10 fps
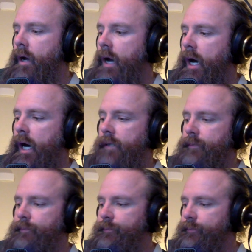
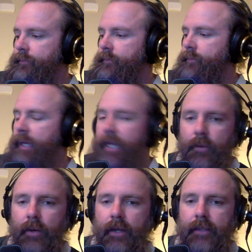but
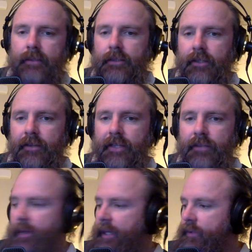anyway, you know that's
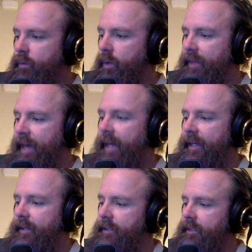what that
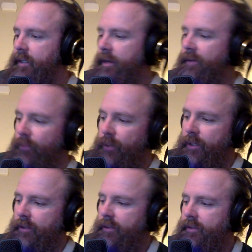is, you know, for
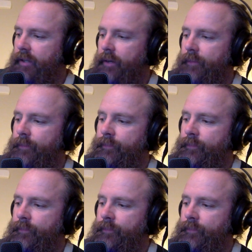real. So,